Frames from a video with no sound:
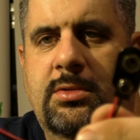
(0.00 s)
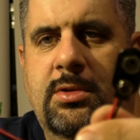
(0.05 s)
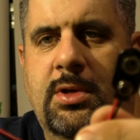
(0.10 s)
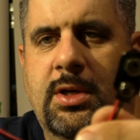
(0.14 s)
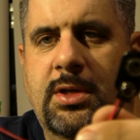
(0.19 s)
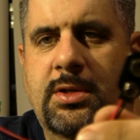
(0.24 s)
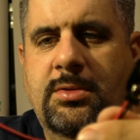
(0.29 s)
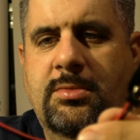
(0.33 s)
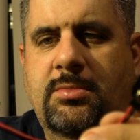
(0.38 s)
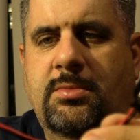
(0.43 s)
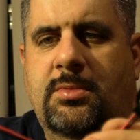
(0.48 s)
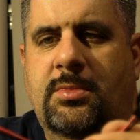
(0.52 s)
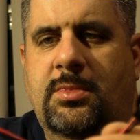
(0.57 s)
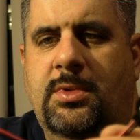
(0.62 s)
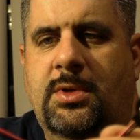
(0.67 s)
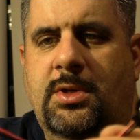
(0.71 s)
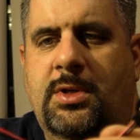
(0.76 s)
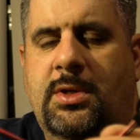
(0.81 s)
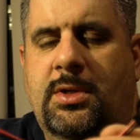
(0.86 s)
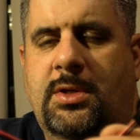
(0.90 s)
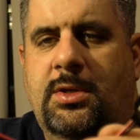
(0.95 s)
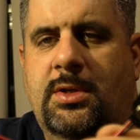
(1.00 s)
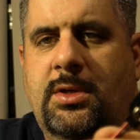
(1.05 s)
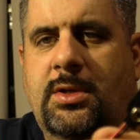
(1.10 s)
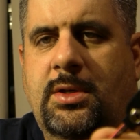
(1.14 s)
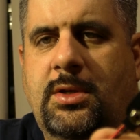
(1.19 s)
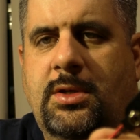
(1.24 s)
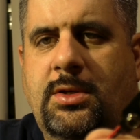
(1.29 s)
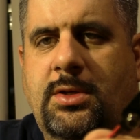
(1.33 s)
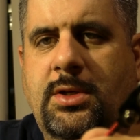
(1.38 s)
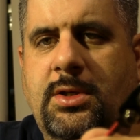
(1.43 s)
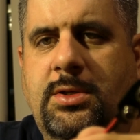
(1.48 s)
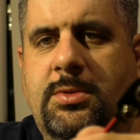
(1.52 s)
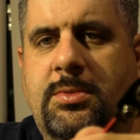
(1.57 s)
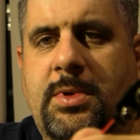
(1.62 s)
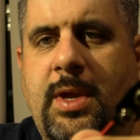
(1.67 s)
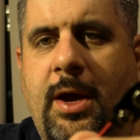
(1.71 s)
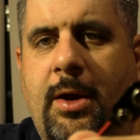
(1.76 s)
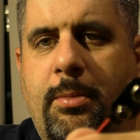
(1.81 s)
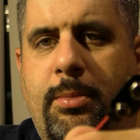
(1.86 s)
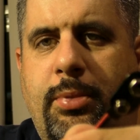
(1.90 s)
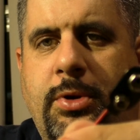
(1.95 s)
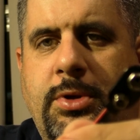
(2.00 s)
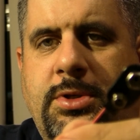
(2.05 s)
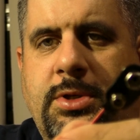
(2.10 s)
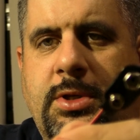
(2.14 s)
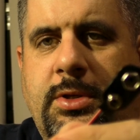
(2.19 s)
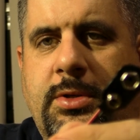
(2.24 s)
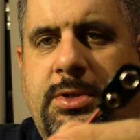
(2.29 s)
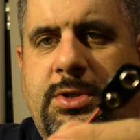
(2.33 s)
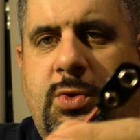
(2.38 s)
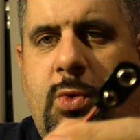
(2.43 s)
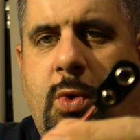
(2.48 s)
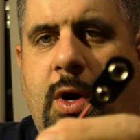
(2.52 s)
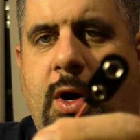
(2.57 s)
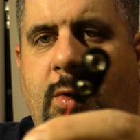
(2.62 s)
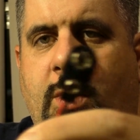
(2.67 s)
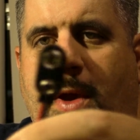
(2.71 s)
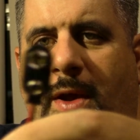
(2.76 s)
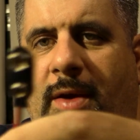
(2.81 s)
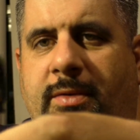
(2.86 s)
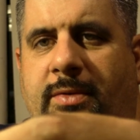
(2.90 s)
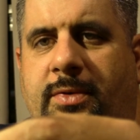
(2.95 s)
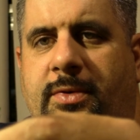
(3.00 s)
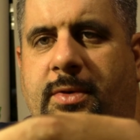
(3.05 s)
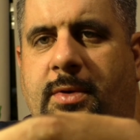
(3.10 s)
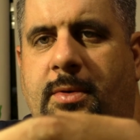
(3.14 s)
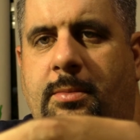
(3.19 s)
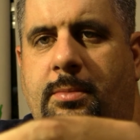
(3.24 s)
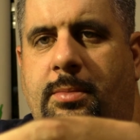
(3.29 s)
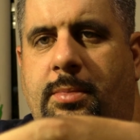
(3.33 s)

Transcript: It just outputs a square wave,